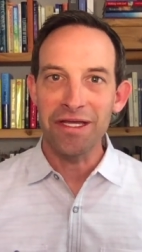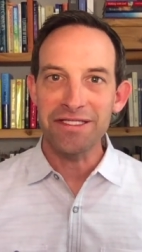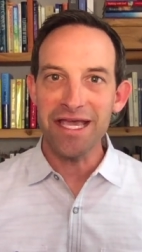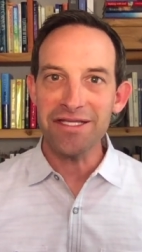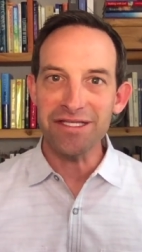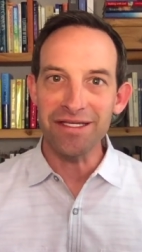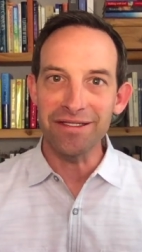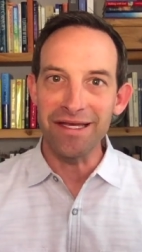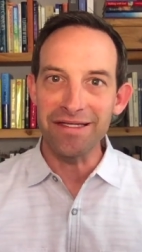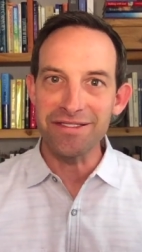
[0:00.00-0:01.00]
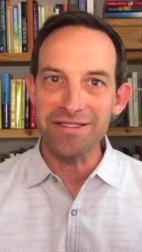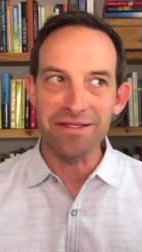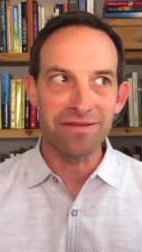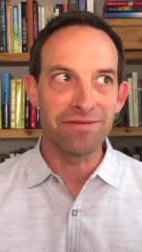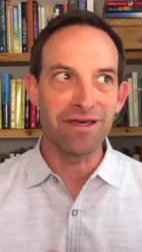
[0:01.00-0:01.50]
tastes it, and he's
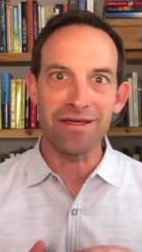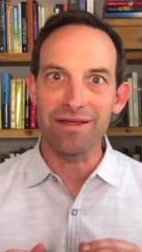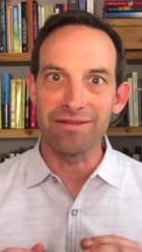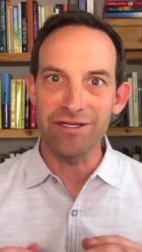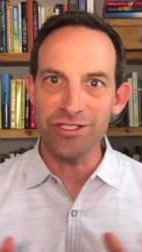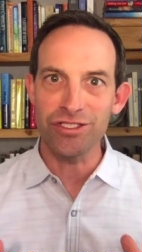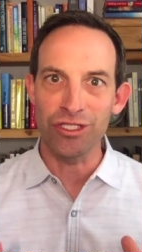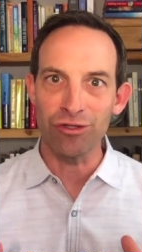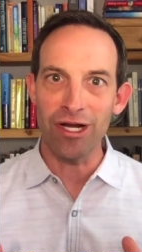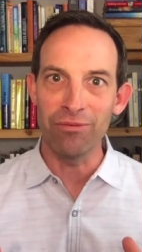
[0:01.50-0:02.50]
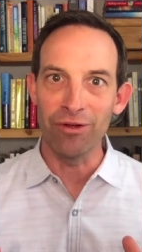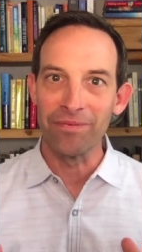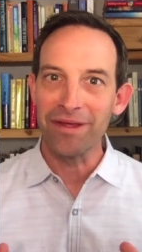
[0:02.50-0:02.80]
thinking, this is incredible.